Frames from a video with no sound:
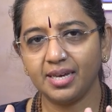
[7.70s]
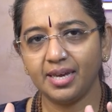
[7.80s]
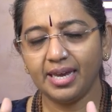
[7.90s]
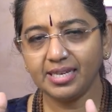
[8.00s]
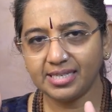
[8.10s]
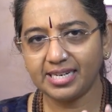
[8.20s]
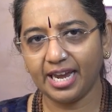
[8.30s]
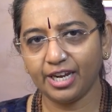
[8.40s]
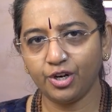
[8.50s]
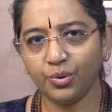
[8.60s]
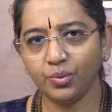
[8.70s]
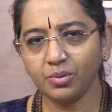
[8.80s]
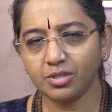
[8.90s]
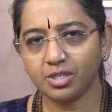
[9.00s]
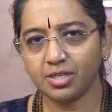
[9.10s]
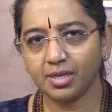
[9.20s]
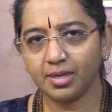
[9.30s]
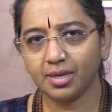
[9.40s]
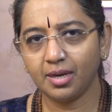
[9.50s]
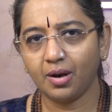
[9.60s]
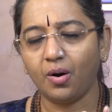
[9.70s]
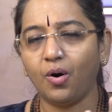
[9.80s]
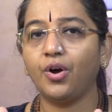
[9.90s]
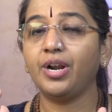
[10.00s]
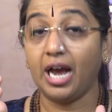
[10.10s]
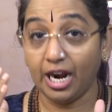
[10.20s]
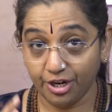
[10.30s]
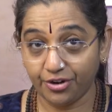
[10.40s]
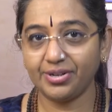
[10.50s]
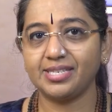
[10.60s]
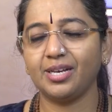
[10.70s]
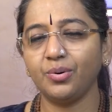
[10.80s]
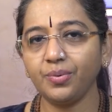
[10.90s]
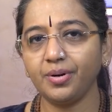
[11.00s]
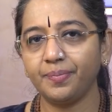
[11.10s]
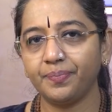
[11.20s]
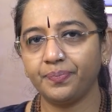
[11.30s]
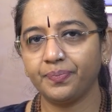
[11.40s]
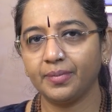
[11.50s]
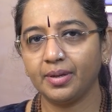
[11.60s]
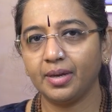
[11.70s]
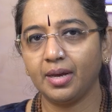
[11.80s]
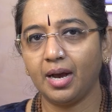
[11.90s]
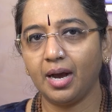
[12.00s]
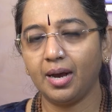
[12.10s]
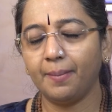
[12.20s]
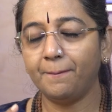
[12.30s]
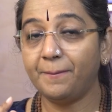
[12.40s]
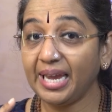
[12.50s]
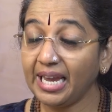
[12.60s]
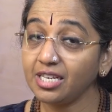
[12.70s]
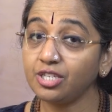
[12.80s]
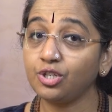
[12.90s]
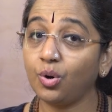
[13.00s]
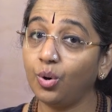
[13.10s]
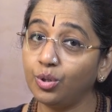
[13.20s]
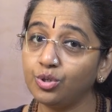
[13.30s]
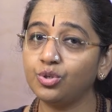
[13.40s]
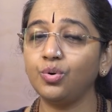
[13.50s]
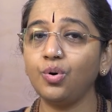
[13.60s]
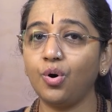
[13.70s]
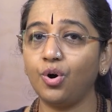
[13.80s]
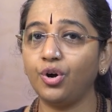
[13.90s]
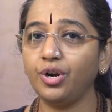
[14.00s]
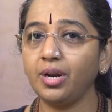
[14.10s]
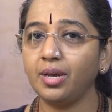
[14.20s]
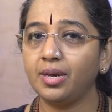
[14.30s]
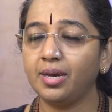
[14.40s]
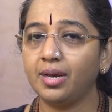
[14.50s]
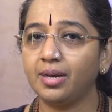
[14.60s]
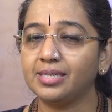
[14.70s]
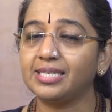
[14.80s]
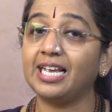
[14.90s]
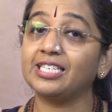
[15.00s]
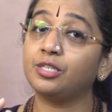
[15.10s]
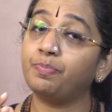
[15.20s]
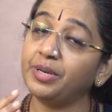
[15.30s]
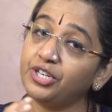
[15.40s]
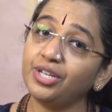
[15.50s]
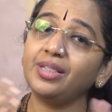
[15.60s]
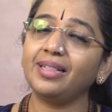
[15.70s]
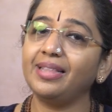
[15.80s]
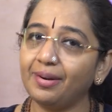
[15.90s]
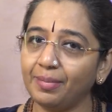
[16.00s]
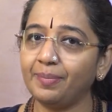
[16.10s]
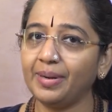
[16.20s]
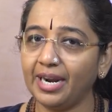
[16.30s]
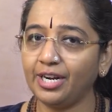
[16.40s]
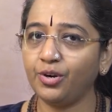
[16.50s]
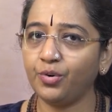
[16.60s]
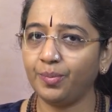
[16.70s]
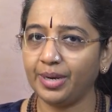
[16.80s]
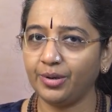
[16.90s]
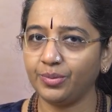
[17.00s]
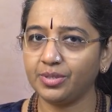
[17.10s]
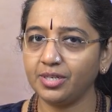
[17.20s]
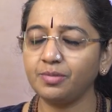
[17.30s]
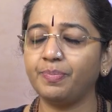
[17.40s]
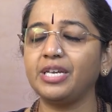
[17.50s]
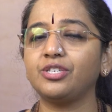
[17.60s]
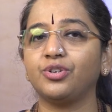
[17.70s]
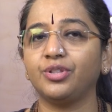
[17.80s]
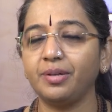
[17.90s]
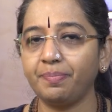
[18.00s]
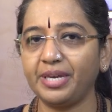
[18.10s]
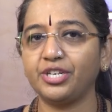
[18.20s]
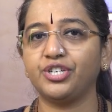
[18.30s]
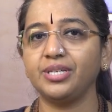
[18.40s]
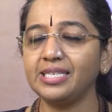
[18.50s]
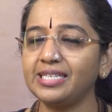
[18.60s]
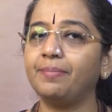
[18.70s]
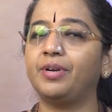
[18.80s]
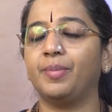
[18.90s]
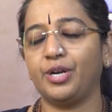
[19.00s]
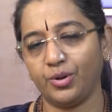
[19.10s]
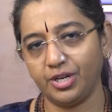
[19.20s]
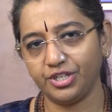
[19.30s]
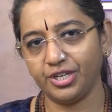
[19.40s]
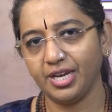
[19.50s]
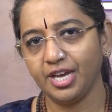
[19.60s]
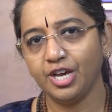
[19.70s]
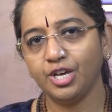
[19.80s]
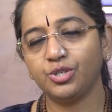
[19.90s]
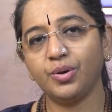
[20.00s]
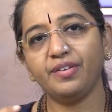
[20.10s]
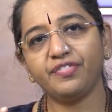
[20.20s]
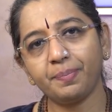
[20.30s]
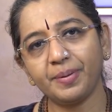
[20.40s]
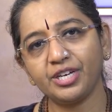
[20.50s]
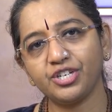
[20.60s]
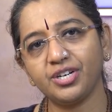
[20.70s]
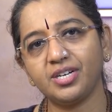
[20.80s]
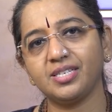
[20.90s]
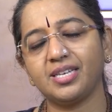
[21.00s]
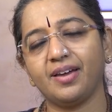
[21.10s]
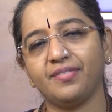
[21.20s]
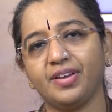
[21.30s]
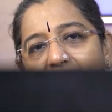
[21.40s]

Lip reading: is diagnosed on ultrasound, based also on suspicion that there may be adenomyosis based on the patient's symptomatology. So if the patient is having